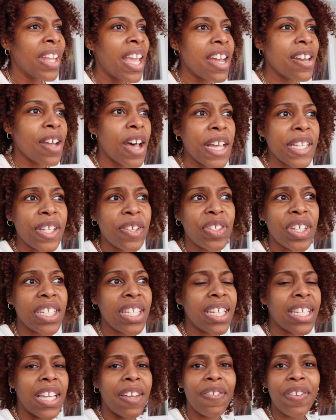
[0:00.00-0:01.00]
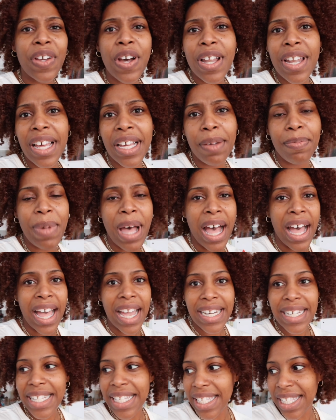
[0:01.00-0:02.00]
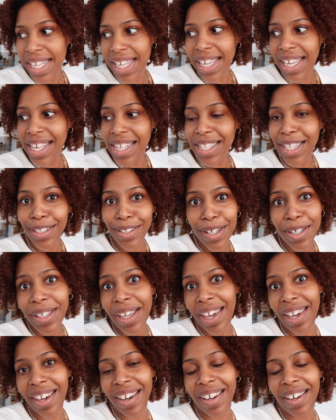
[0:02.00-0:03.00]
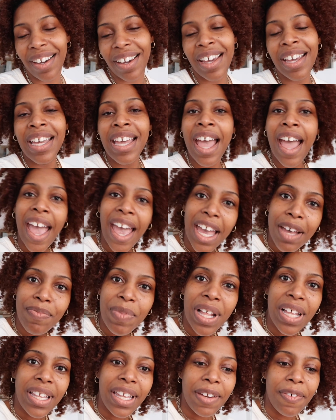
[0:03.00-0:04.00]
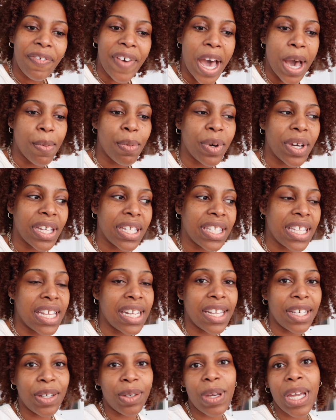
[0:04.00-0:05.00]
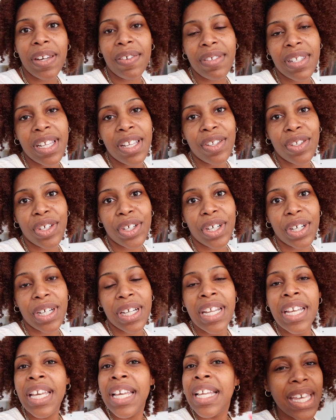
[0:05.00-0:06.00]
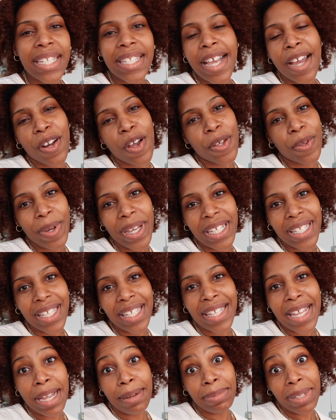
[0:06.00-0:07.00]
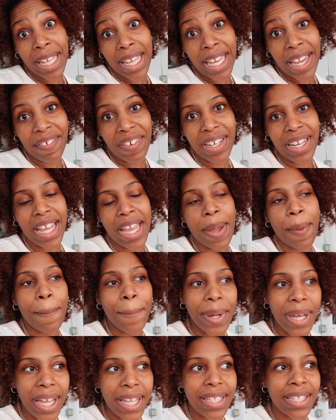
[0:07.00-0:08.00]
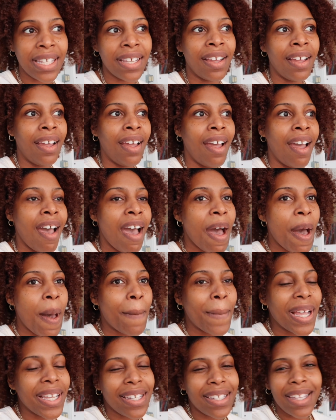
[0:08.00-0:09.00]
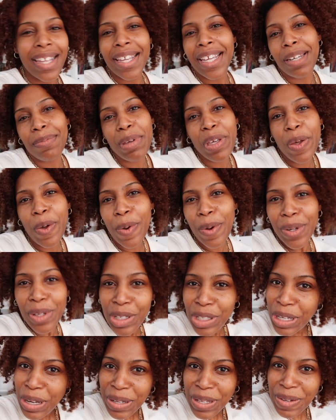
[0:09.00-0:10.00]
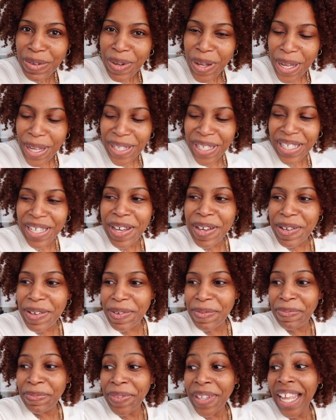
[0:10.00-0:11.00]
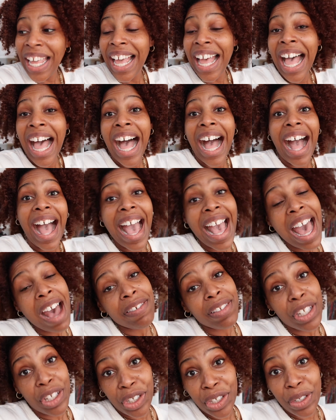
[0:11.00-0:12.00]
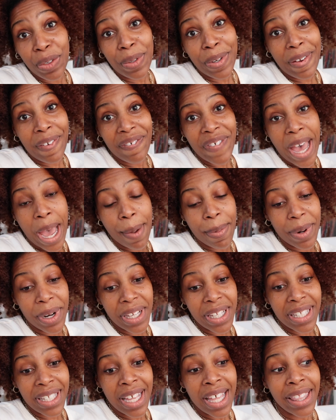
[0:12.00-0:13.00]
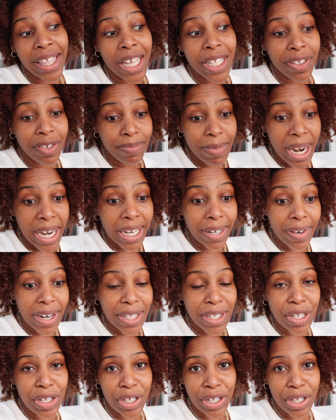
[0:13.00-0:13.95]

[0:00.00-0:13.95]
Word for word: And also just to give you all like a behind the scenes look here at Melanated Fabrics in the Creative Center. It's not always the same thing every day, but um, I just think it'd be cool to show you all. So I have to shoot new fabrics. That's what I'm about to get ready to